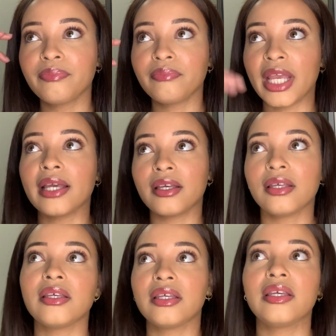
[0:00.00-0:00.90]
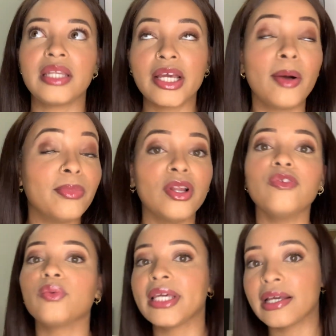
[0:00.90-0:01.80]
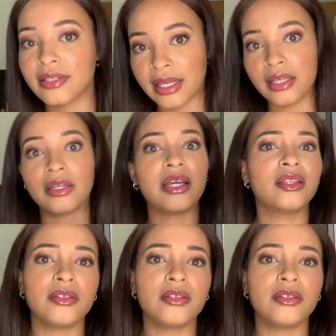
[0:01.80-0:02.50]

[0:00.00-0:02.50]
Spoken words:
like in a couple of weeks, like in like